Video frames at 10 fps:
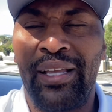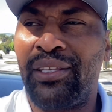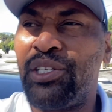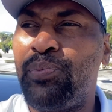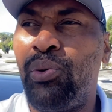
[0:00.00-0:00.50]

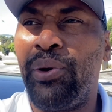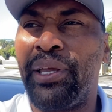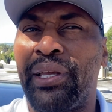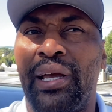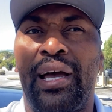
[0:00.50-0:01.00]
this
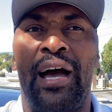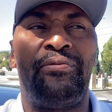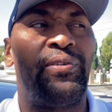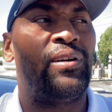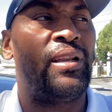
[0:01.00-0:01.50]
point I
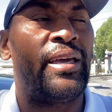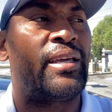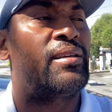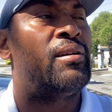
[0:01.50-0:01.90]
feel like